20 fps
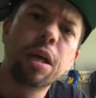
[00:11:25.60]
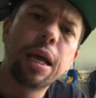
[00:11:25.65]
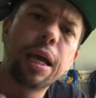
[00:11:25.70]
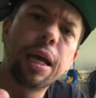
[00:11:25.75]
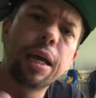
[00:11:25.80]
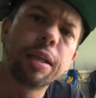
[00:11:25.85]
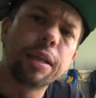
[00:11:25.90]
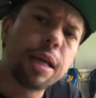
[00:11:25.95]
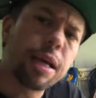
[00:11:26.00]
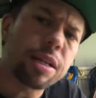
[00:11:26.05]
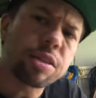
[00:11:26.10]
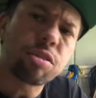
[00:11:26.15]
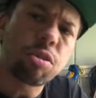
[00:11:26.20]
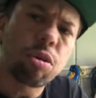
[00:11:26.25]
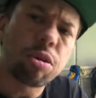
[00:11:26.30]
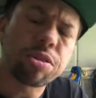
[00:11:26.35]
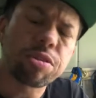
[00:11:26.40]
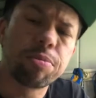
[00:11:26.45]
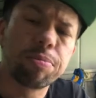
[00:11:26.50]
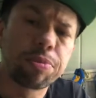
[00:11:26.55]
and that's
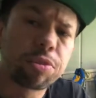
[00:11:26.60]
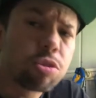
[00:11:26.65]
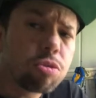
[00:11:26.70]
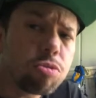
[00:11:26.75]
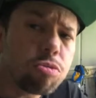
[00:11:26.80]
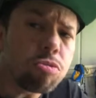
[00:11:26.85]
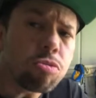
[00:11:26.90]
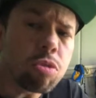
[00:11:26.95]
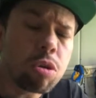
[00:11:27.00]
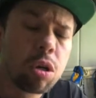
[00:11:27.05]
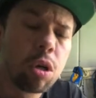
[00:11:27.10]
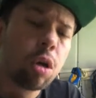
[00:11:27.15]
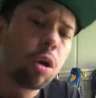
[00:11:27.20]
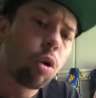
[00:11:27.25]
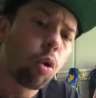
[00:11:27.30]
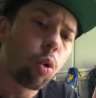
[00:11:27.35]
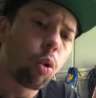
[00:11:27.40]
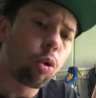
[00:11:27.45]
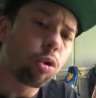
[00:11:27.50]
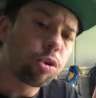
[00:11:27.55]
awesome too.
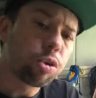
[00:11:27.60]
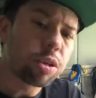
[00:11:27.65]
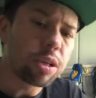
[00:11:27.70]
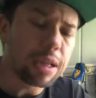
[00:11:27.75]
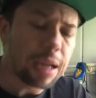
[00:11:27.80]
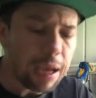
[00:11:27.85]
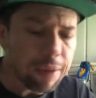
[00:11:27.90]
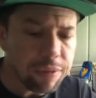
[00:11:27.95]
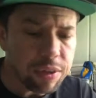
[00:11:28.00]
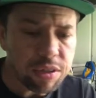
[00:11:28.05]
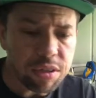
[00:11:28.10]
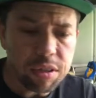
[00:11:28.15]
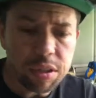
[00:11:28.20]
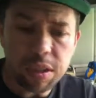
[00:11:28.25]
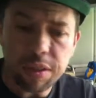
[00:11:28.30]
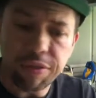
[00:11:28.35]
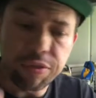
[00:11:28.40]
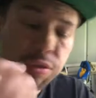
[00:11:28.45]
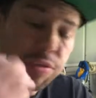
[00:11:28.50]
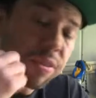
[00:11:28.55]
Or you could
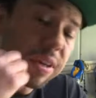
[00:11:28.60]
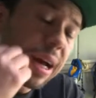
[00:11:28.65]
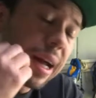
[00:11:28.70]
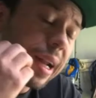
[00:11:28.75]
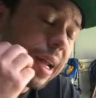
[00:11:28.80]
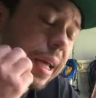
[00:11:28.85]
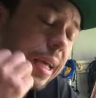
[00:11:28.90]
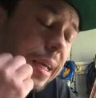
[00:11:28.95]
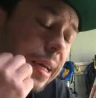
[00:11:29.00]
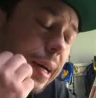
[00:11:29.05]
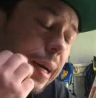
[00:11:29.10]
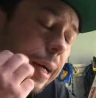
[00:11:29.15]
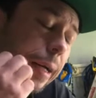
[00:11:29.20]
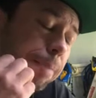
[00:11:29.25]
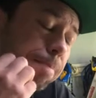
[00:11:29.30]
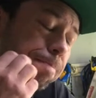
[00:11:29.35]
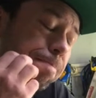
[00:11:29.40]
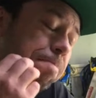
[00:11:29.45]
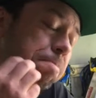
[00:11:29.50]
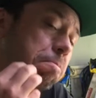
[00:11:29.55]
obviously, if you've got a
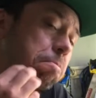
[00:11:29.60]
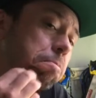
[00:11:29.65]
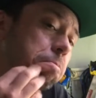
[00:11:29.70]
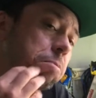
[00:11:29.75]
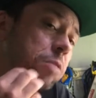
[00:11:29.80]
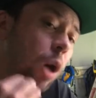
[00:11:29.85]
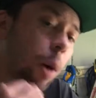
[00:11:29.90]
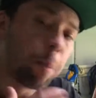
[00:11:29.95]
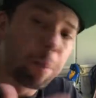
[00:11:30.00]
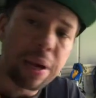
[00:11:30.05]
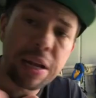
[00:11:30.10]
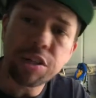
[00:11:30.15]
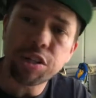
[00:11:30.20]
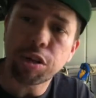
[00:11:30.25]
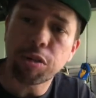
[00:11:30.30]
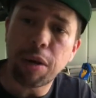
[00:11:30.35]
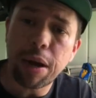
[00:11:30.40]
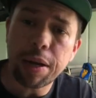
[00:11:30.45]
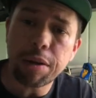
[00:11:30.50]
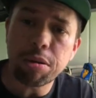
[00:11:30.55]
bench
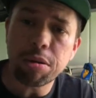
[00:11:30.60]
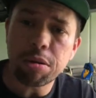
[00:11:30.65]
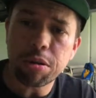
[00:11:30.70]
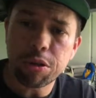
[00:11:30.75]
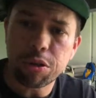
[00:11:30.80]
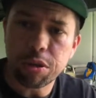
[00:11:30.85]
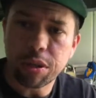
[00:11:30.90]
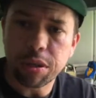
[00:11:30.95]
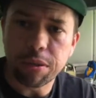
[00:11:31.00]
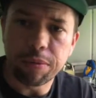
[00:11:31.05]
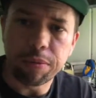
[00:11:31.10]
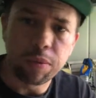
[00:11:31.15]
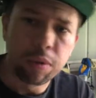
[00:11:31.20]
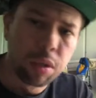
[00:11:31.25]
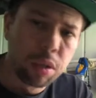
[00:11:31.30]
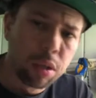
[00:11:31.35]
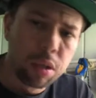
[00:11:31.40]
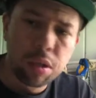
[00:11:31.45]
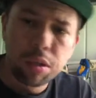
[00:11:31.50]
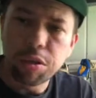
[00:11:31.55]
grinder, you can
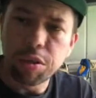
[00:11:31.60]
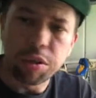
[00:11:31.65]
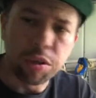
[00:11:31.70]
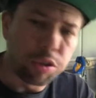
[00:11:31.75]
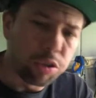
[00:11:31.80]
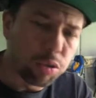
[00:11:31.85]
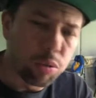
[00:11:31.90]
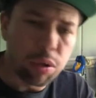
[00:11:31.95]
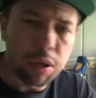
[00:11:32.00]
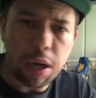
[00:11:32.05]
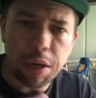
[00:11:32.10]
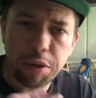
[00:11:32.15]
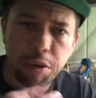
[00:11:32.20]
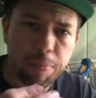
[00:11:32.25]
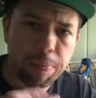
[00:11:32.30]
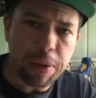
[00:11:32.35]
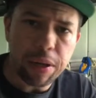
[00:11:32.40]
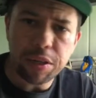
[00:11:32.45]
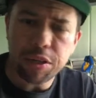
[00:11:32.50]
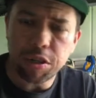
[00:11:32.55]
do it on your
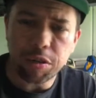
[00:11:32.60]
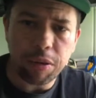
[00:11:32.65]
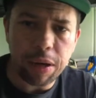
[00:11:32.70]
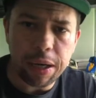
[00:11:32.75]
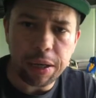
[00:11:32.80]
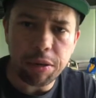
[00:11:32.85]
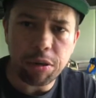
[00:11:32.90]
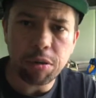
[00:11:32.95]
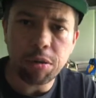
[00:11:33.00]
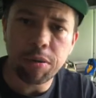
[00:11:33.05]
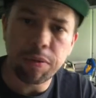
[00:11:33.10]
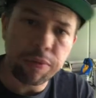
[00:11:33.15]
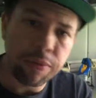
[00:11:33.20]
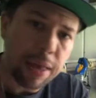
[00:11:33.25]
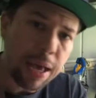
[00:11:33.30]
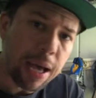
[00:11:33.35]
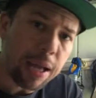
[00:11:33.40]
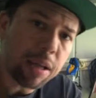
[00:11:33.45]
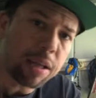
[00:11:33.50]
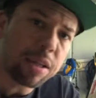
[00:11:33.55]
bench grinder.
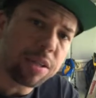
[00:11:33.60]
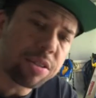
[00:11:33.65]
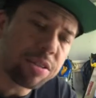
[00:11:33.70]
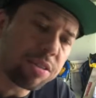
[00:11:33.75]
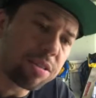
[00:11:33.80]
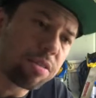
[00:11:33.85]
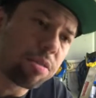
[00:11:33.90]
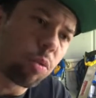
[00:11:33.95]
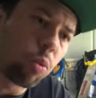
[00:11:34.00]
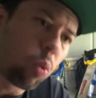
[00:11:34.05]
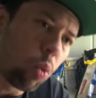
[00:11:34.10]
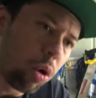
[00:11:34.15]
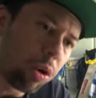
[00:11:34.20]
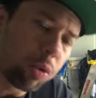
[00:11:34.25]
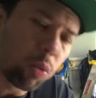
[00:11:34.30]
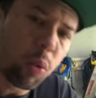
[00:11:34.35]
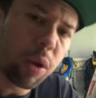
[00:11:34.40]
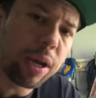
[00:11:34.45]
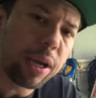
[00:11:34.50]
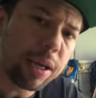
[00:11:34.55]
That is the
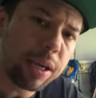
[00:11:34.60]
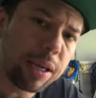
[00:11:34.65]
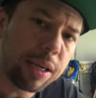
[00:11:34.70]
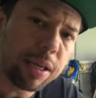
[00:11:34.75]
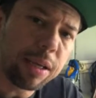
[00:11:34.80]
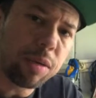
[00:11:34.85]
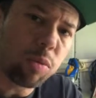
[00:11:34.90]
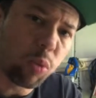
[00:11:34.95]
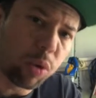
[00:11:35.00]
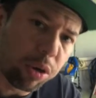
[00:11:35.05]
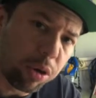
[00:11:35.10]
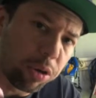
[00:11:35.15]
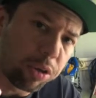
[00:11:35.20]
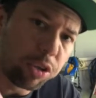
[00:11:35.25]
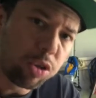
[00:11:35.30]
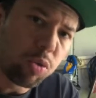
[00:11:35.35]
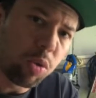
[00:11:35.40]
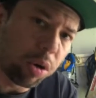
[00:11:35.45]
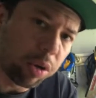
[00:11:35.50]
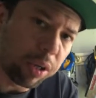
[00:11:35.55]
one way where
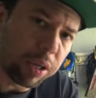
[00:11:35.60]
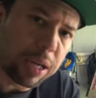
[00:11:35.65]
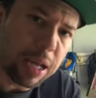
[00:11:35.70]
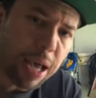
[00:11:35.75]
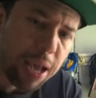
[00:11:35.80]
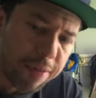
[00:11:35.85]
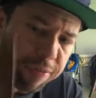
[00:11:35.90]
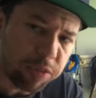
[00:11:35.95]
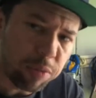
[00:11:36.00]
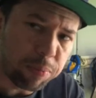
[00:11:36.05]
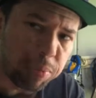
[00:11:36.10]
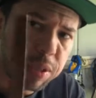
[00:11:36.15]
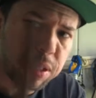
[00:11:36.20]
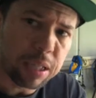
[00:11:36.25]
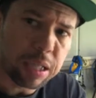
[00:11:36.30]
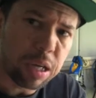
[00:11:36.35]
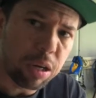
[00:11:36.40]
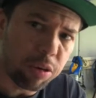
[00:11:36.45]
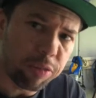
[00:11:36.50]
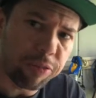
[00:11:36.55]
you are going to have to be
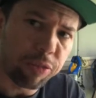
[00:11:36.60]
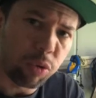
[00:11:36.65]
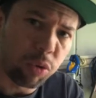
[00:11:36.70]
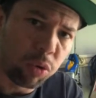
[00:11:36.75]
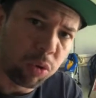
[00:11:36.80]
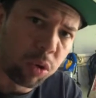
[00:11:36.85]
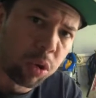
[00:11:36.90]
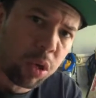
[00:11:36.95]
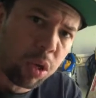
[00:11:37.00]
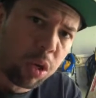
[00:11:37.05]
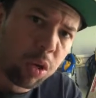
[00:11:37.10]
careful